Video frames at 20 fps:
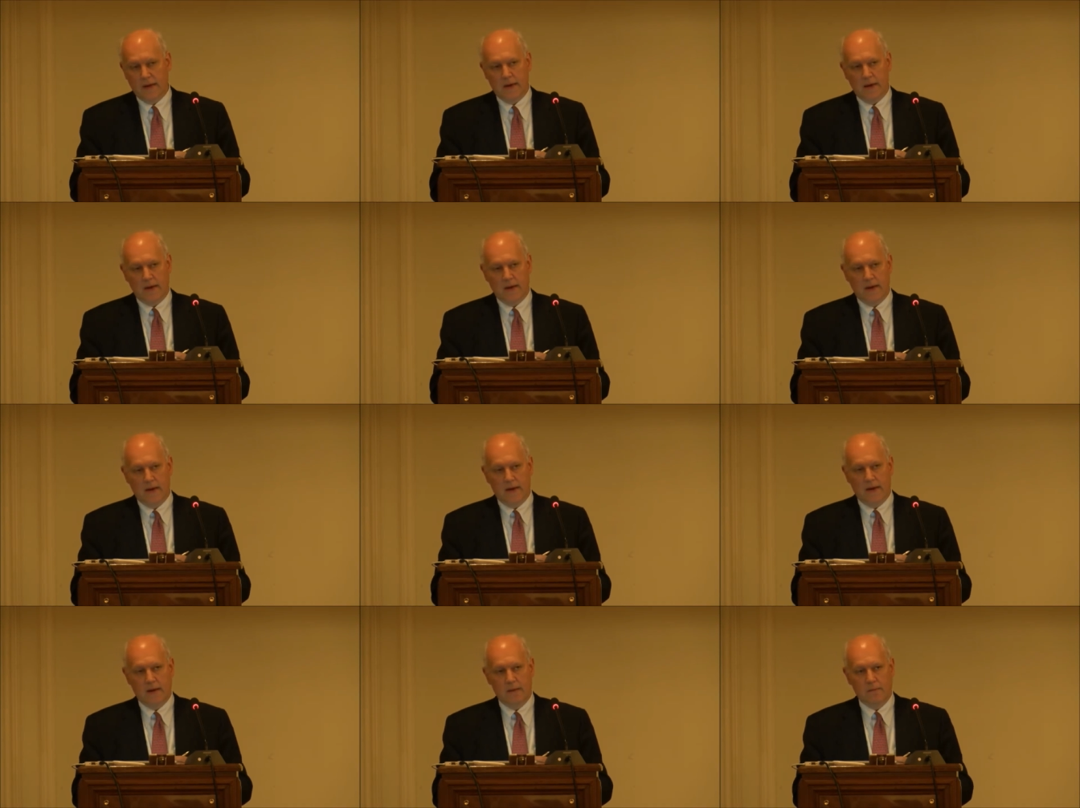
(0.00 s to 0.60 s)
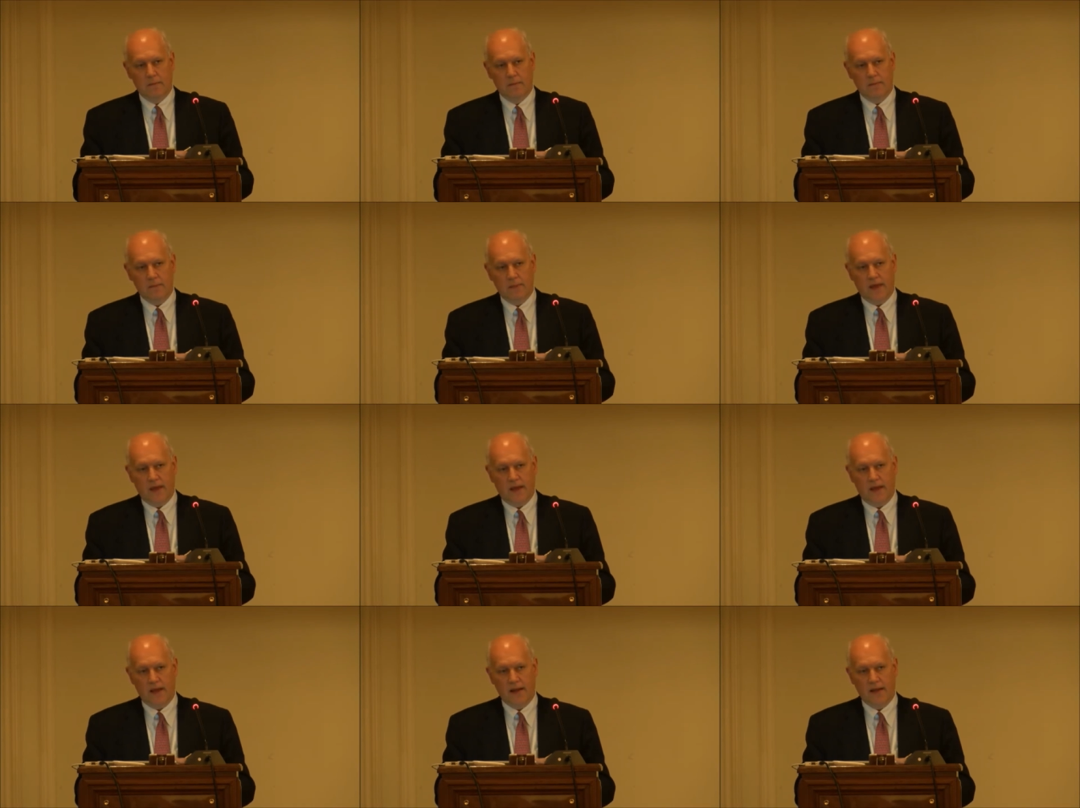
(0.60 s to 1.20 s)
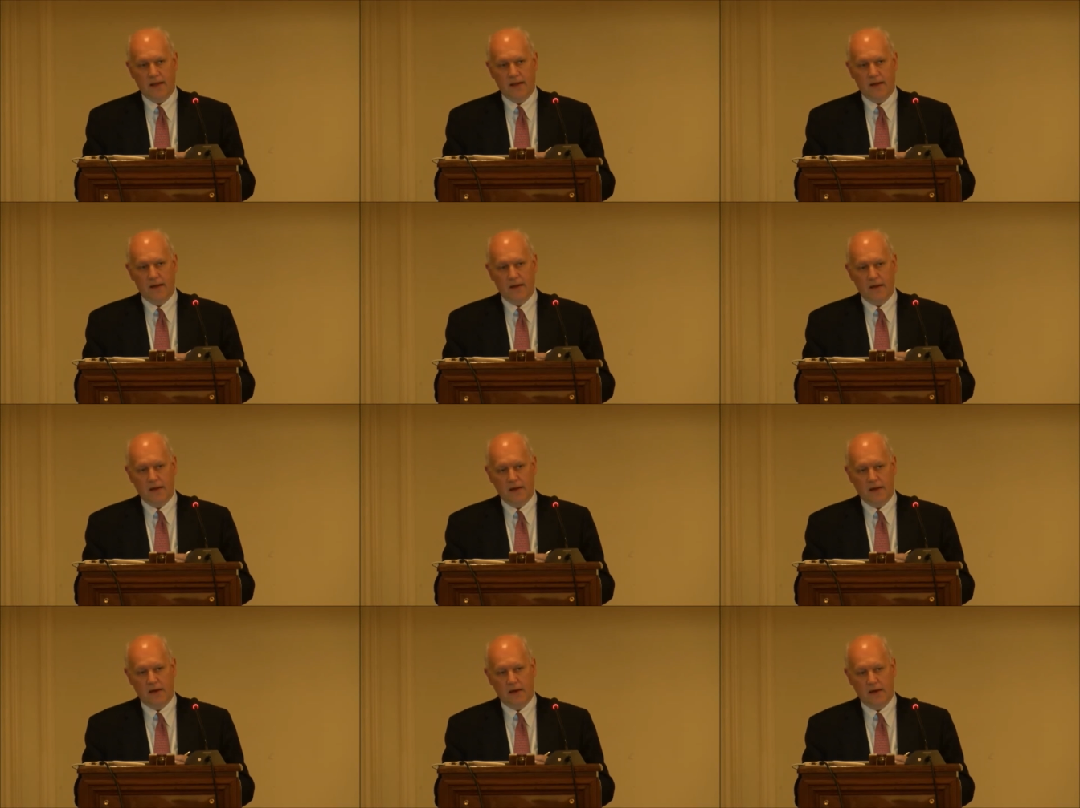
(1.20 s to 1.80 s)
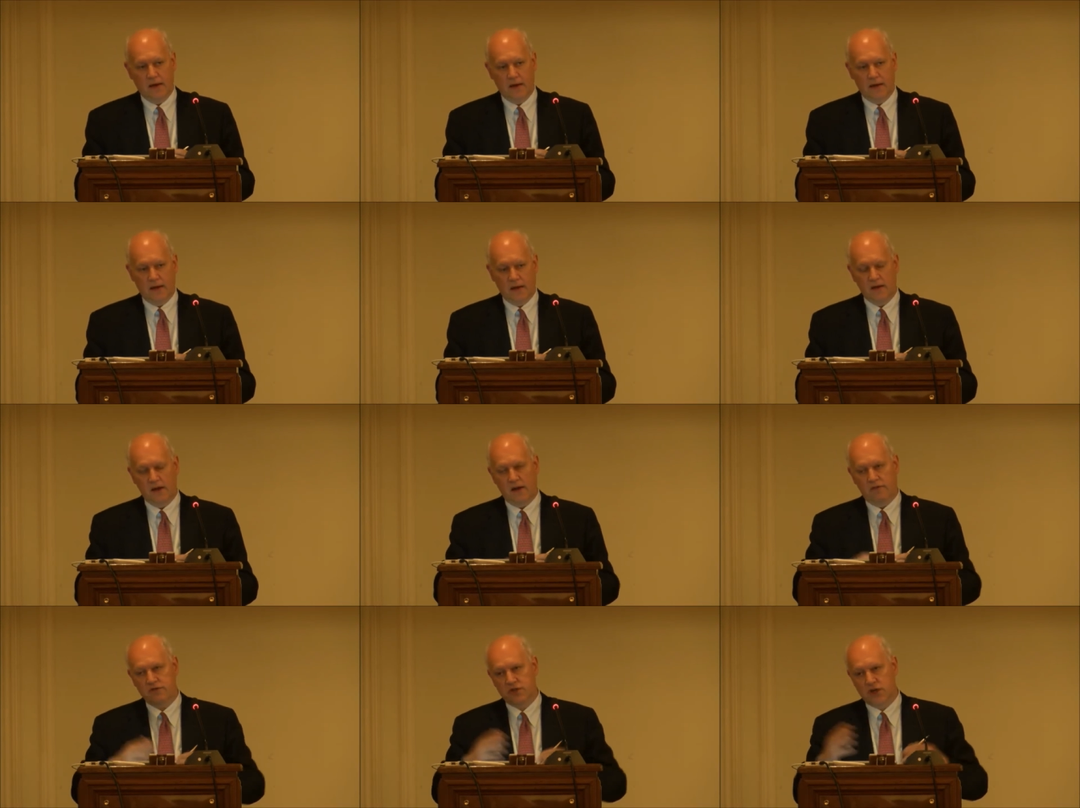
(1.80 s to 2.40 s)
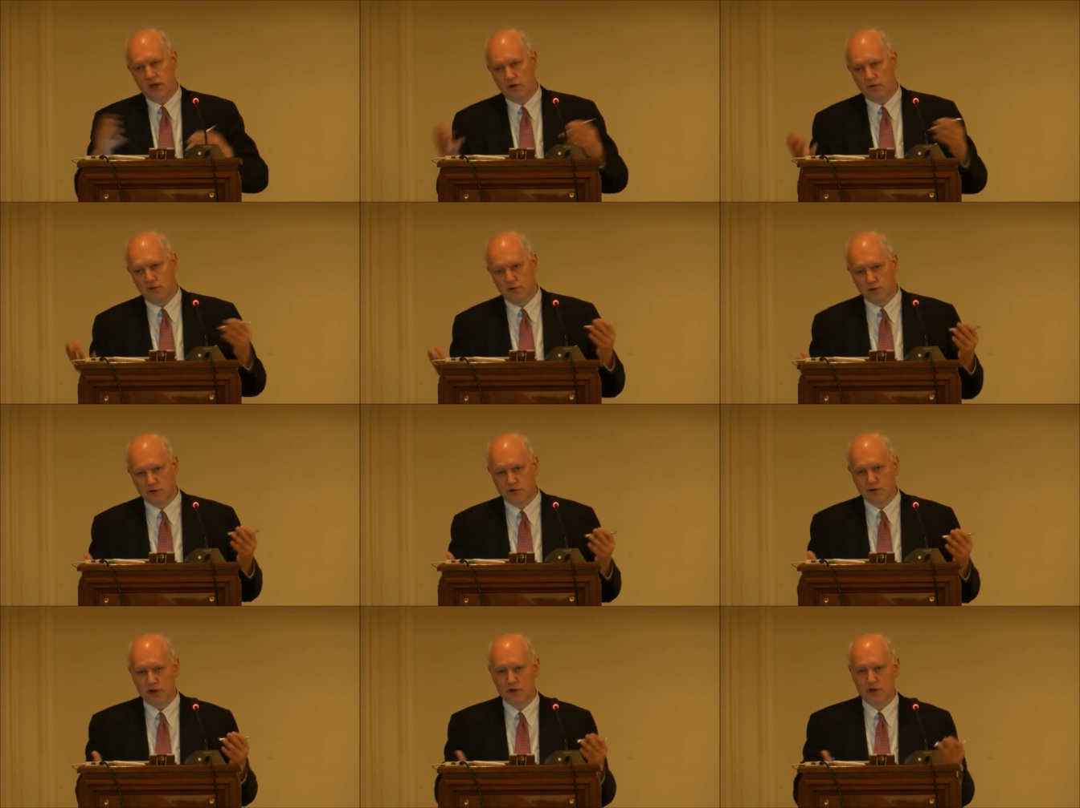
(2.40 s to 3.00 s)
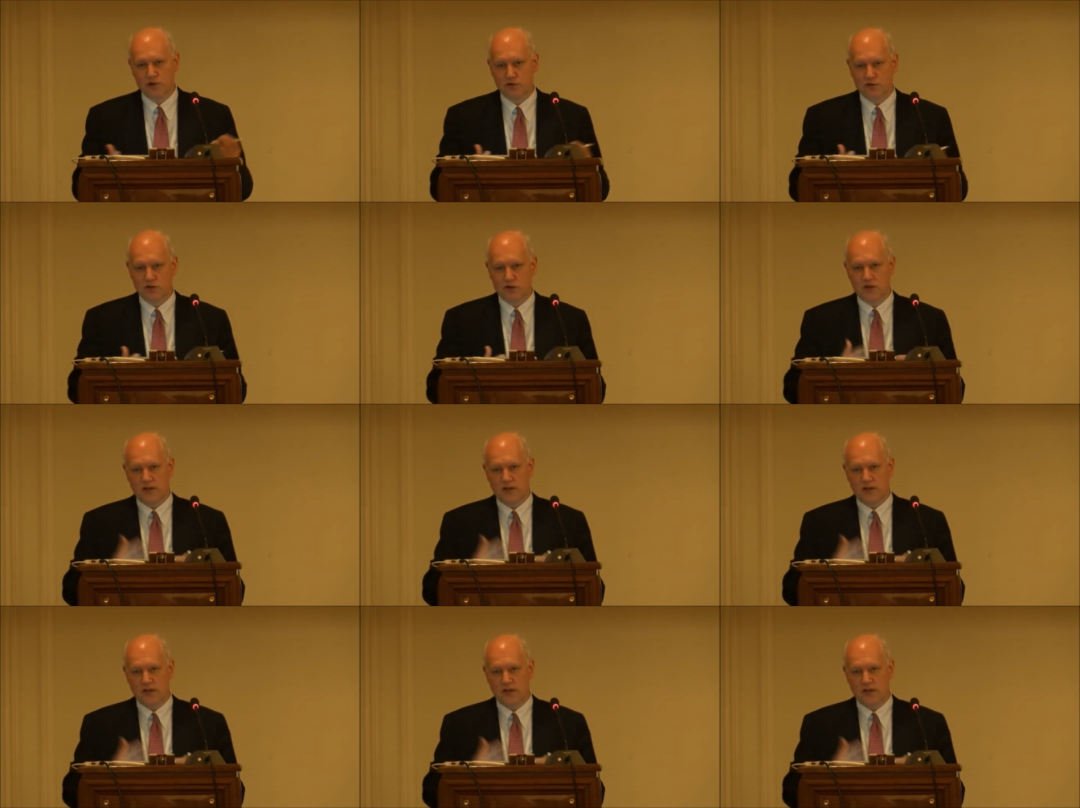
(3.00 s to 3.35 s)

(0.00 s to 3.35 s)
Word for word: Um, and uh, then you have shareholder issues.